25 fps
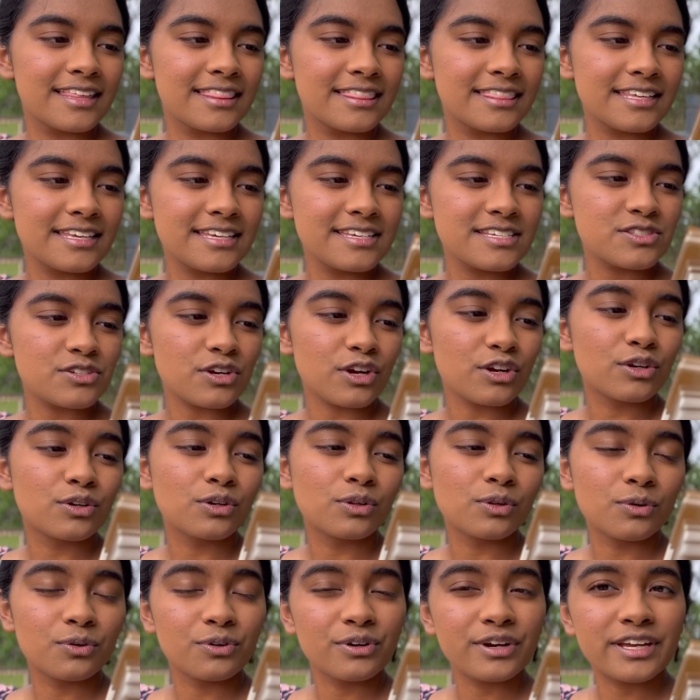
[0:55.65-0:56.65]
These are
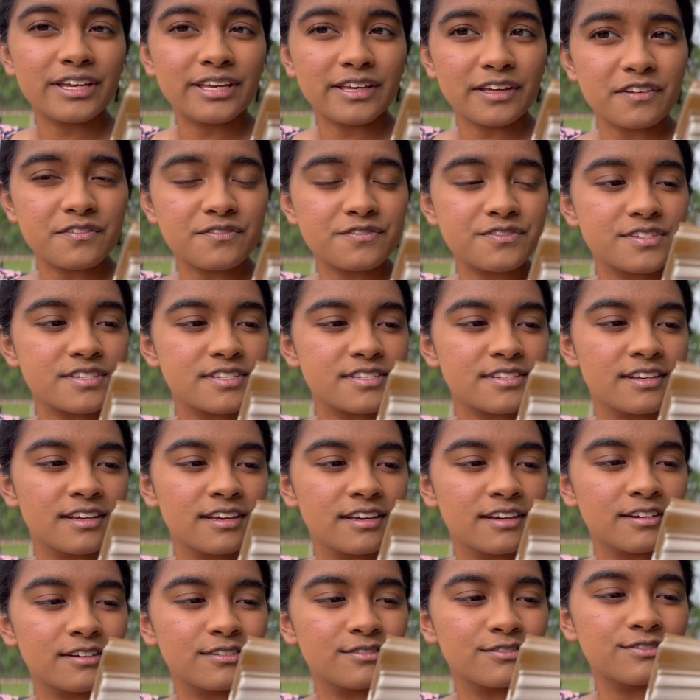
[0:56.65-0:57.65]
glory gifts
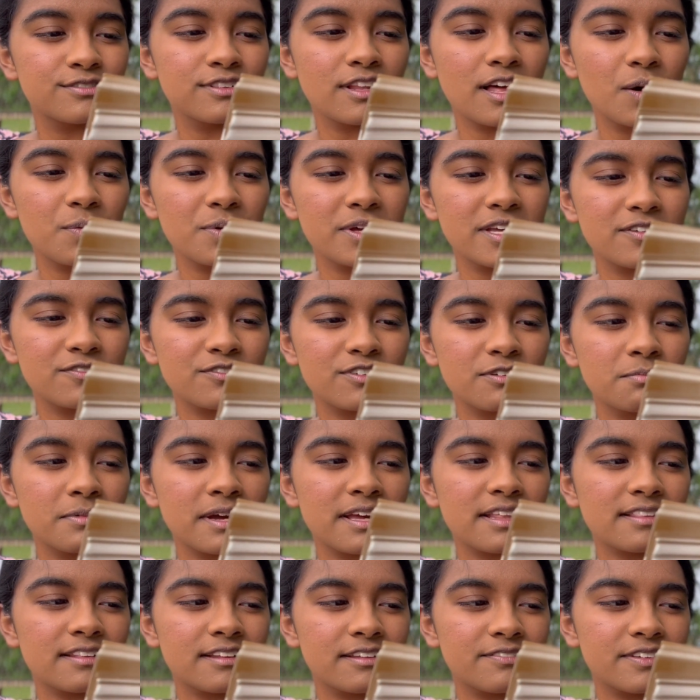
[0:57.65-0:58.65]
flowing from
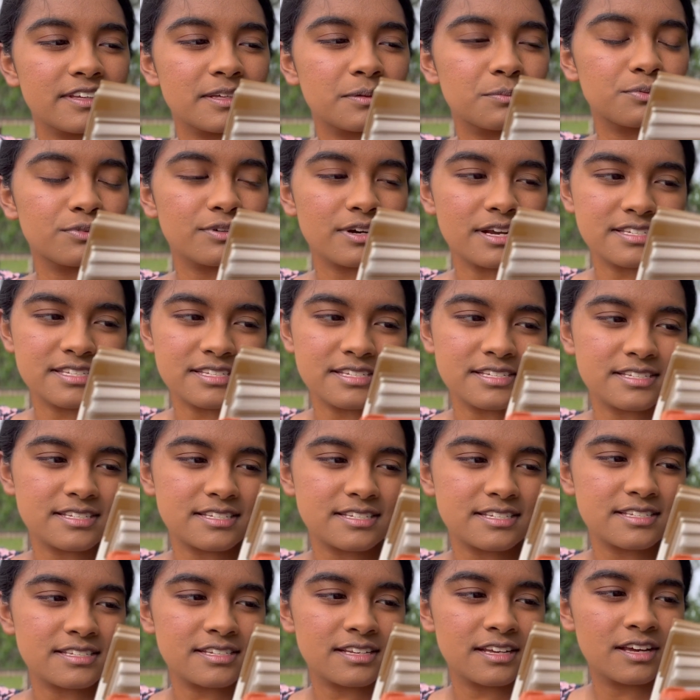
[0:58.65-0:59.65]
my living
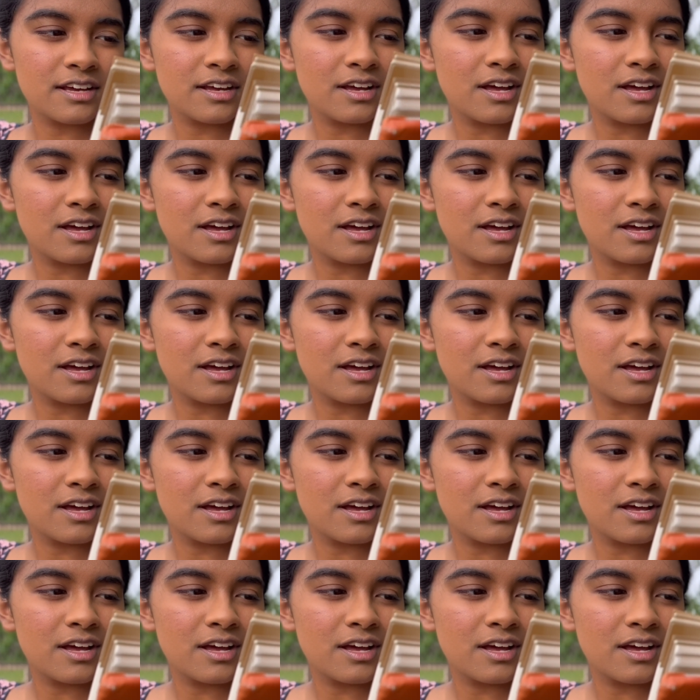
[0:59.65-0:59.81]
presence.